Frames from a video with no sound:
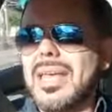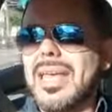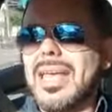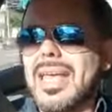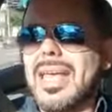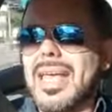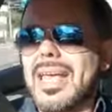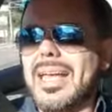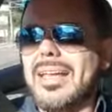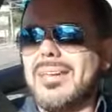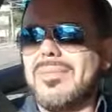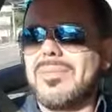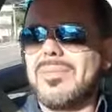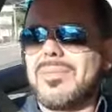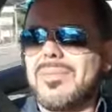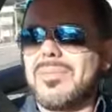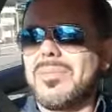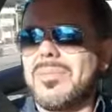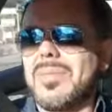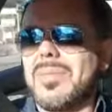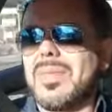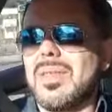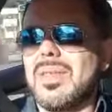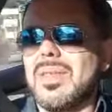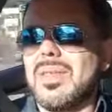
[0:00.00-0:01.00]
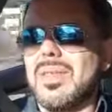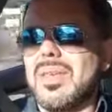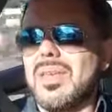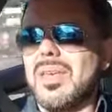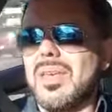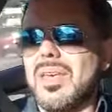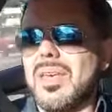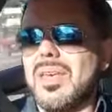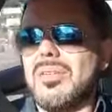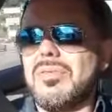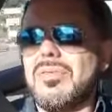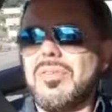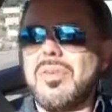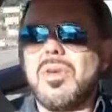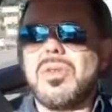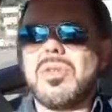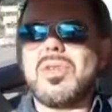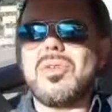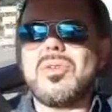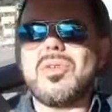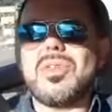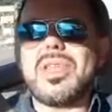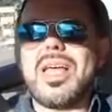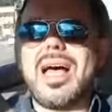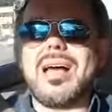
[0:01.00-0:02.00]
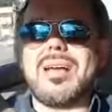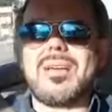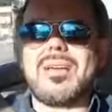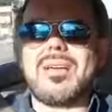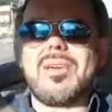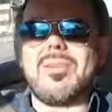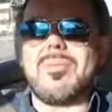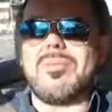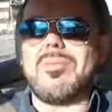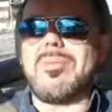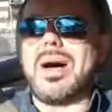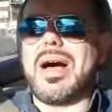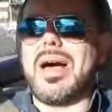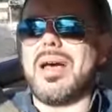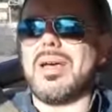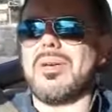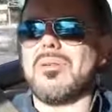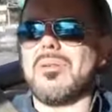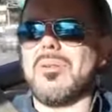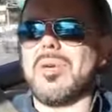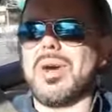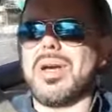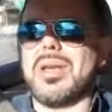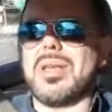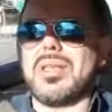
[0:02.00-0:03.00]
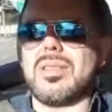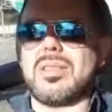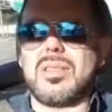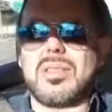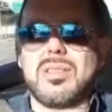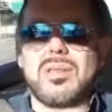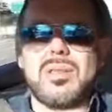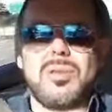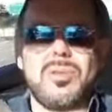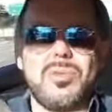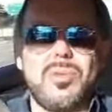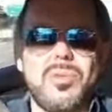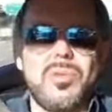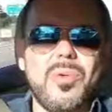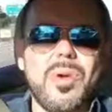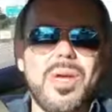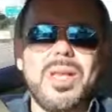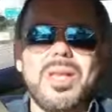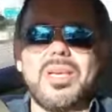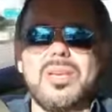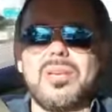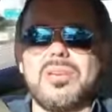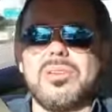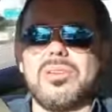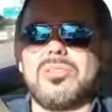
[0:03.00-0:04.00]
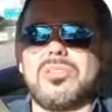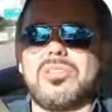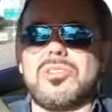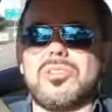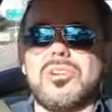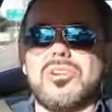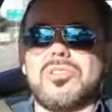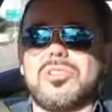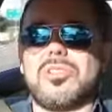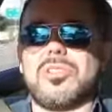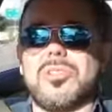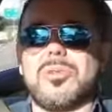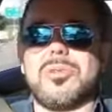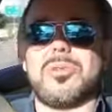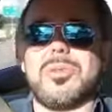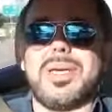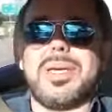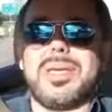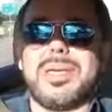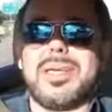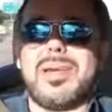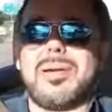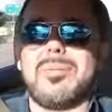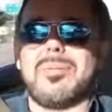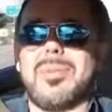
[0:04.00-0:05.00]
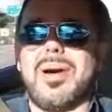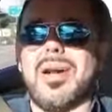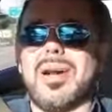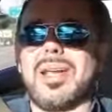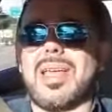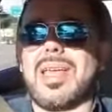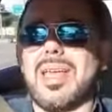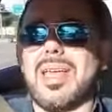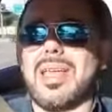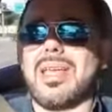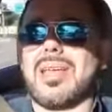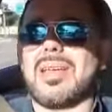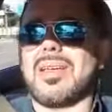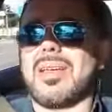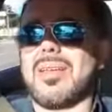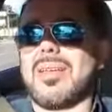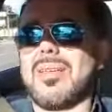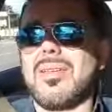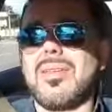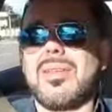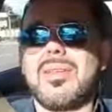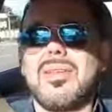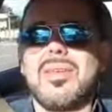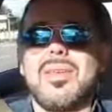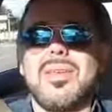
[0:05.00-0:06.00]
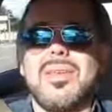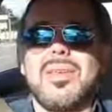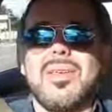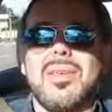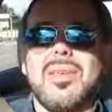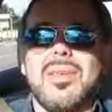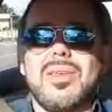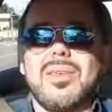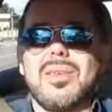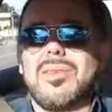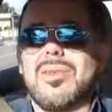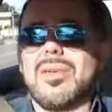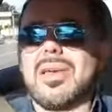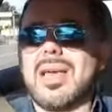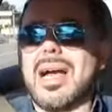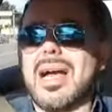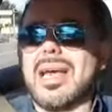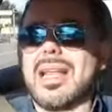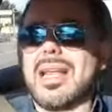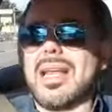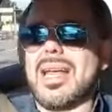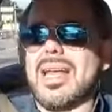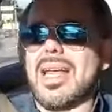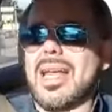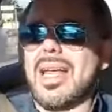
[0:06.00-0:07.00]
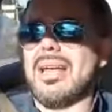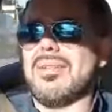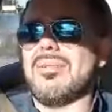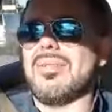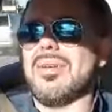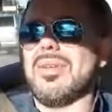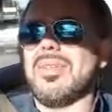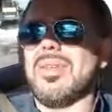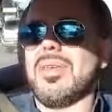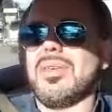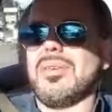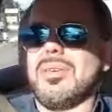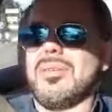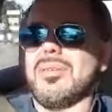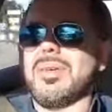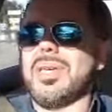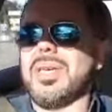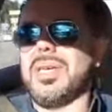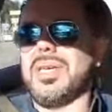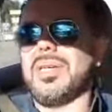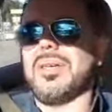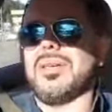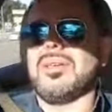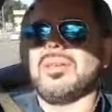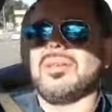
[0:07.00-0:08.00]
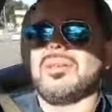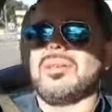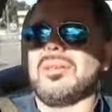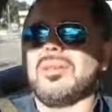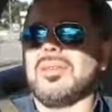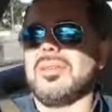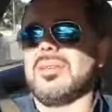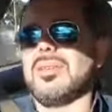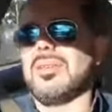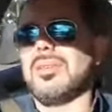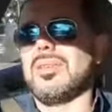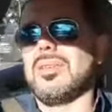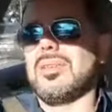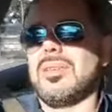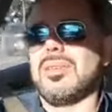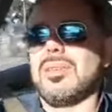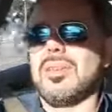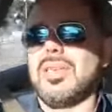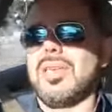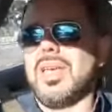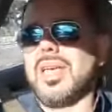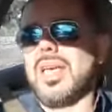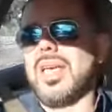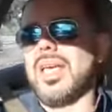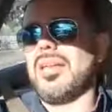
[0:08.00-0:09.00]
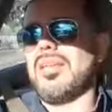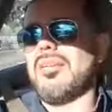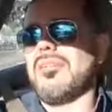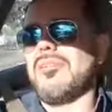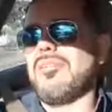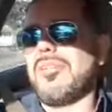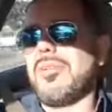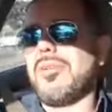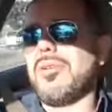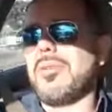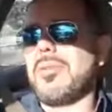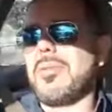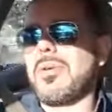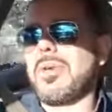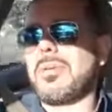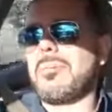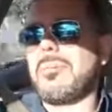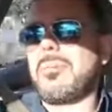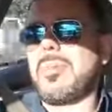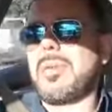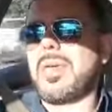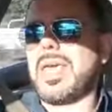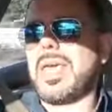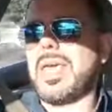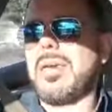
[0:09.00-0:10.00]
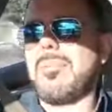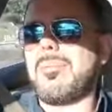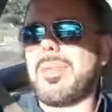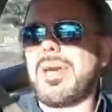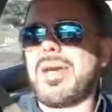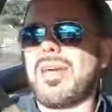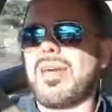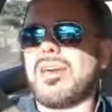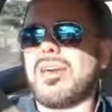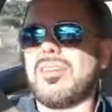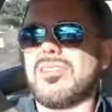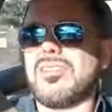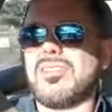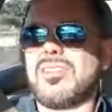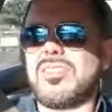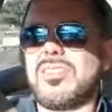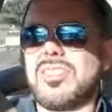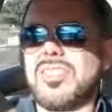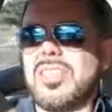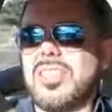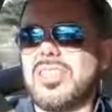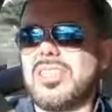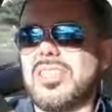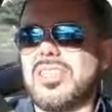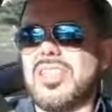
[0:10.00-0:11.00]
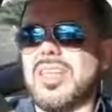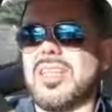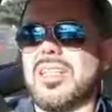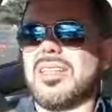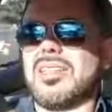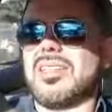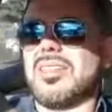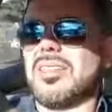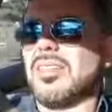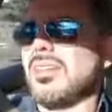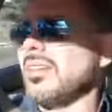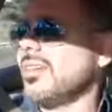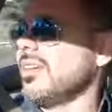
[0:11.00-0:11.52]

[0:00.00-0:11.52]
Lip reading: And if you do that combined with really good social media marketing, you got everything you need. And if you keep it consistent,